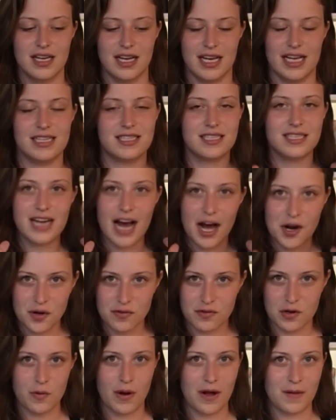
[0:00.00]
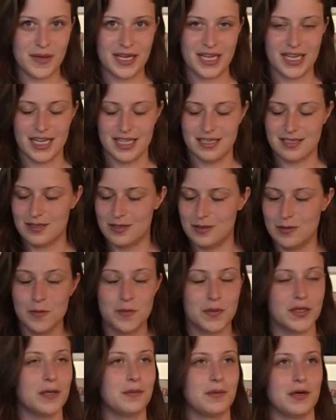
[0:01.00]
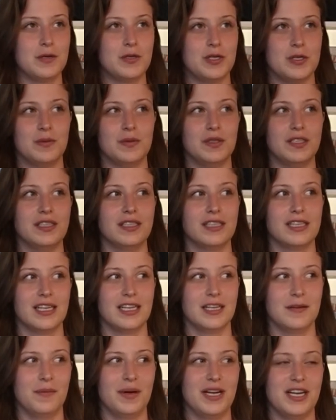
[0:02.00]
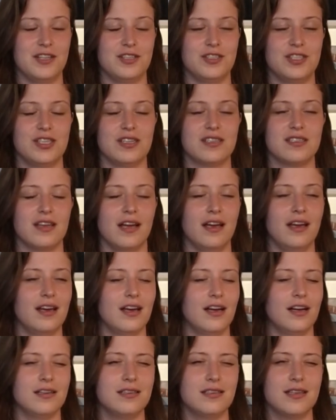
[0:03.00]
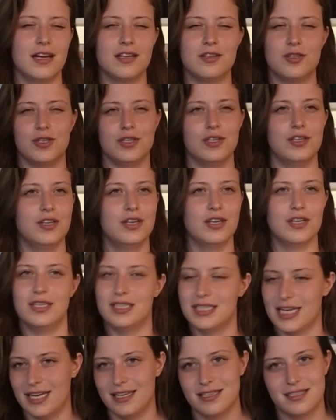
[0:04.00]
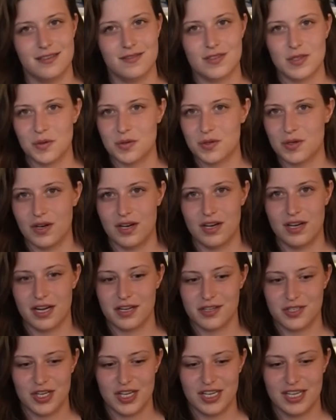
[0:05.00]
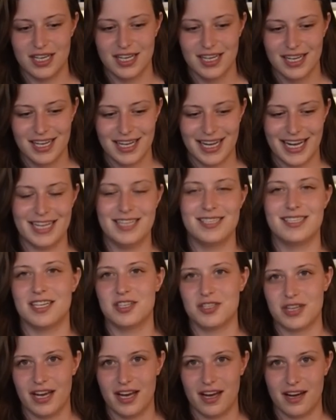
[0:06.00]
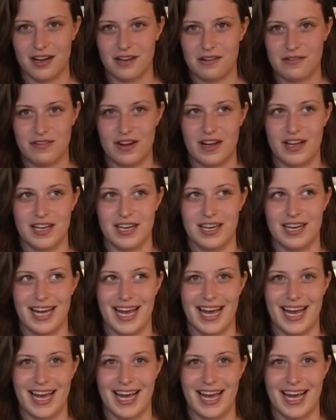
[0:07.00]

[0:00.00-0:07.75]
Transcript: It's not overwhelming. It's super approachable, but it's just like such a good taste of social deduction and such chaotic fun.